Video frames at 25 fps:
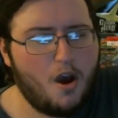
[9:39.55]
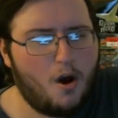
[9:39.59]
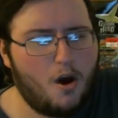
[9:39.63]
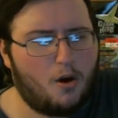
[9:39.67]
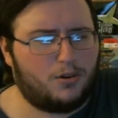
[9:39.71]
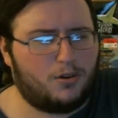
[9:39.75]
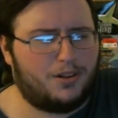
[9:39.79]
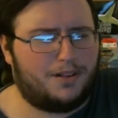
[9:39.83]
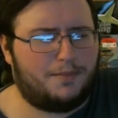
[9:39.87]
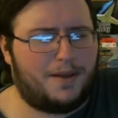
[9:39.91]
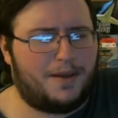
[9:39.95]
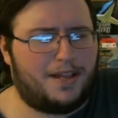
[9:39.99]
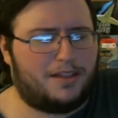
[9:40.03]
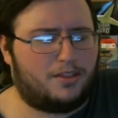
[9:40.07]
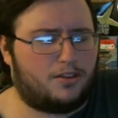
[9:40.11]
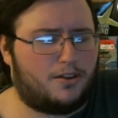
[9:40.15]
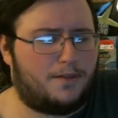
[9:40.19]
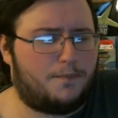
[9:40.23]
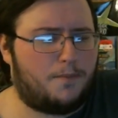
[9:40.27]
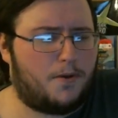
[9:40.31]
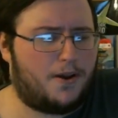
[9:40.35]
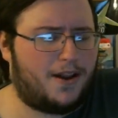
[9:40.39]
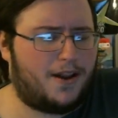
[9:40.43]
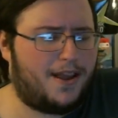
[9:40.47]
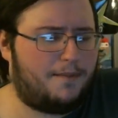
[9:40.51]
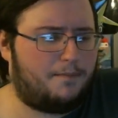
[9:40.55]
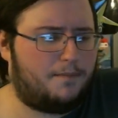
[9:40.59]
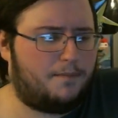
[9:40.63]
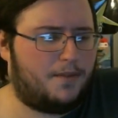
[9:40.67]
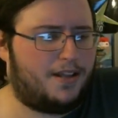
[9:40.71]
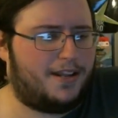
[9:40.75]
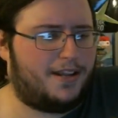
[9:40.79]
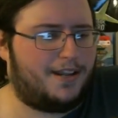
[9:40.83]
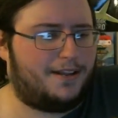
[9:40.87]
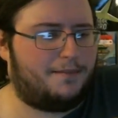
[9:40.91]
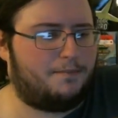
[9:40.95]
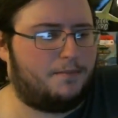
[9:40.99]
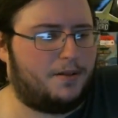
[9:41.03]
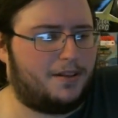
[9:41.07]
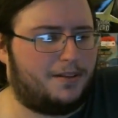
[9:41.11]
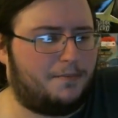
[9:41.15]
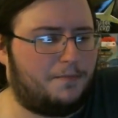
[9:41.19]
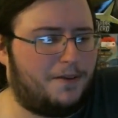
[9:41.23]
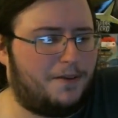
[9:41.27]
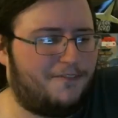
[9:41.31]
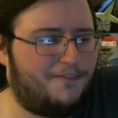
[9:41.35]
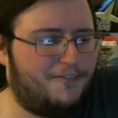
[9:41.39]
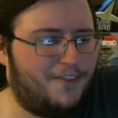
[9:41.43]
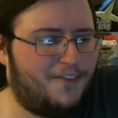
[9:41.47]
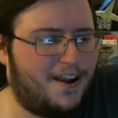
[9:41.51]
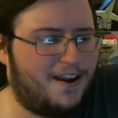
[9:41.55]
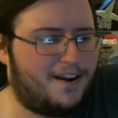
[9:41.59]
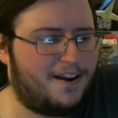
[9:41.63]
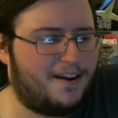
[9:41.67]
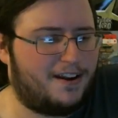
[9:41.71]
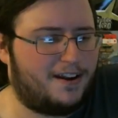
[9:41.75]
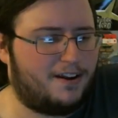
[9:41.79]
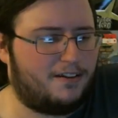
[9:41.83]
Only made 3.8 million. But to be fair,